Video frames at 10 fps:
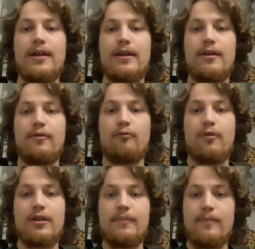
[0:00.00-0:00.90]
is one
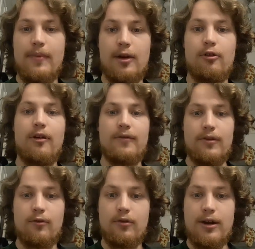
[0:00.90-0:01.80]
of the better
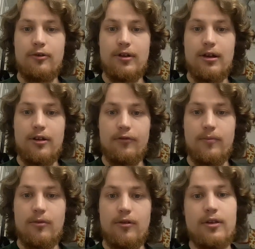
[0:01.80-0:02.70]
offensive coordinators in college football.